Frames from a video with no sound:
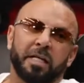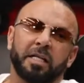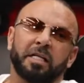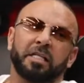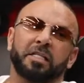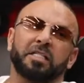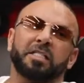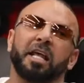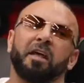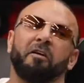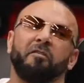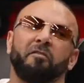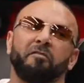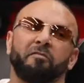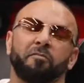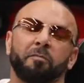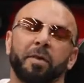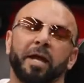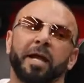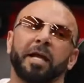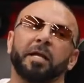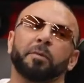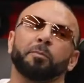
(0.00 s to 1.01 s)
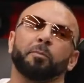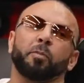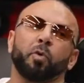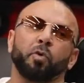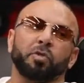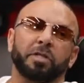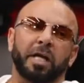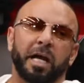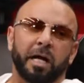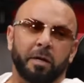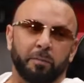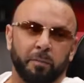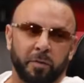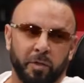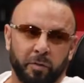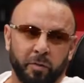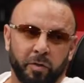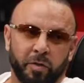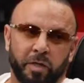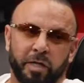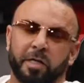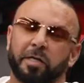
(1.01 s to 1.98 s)
self-made
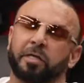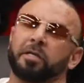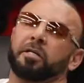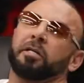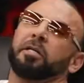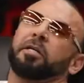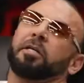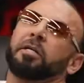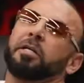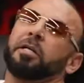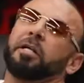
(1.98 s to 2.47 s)
multi-millionaire,